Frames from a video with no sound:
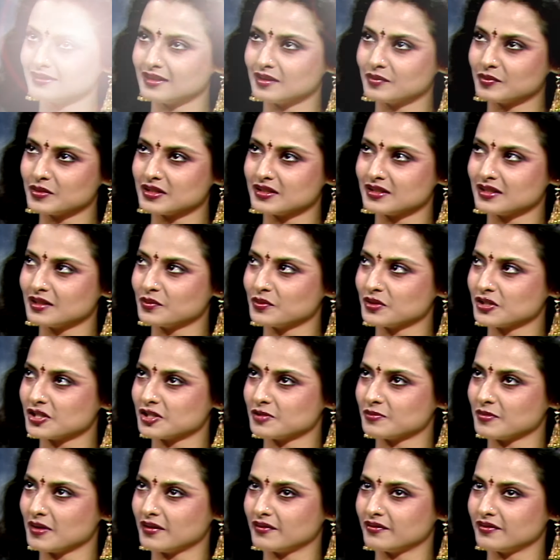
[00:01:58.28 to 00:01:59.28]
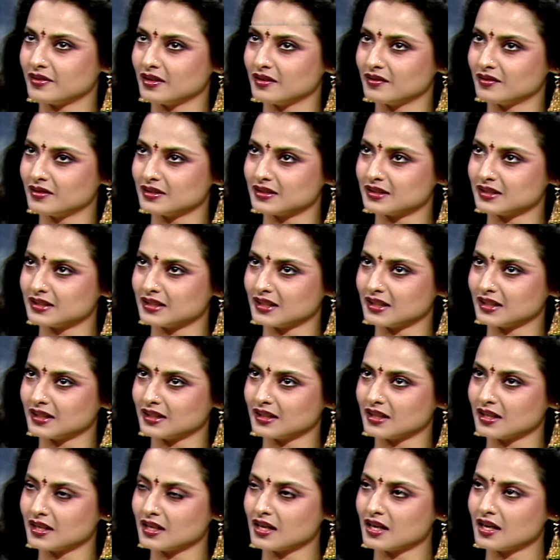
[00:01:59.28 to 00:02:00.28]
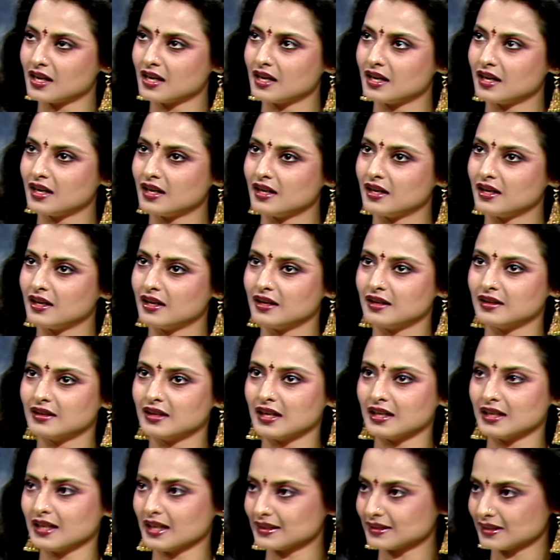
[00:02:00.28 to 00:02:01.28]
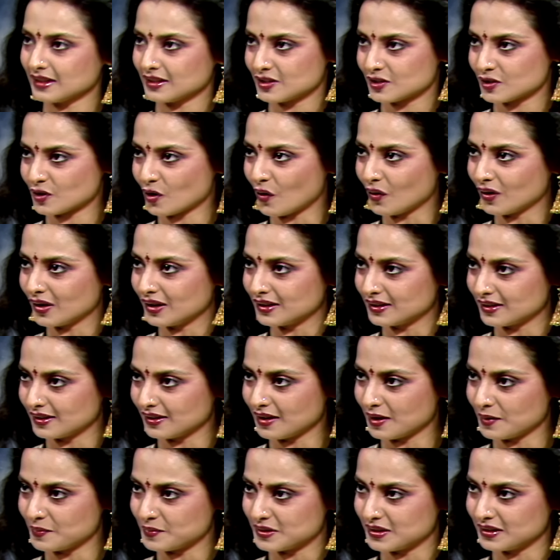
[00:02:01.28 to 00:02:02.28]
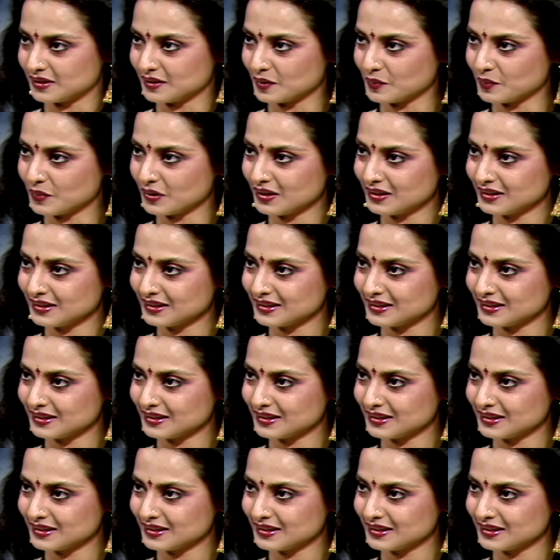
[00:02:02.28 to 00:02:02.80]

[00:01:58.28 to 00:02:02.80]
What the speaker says: Let me see which is my favorite scene. I like that song, Inqilab Zindabad.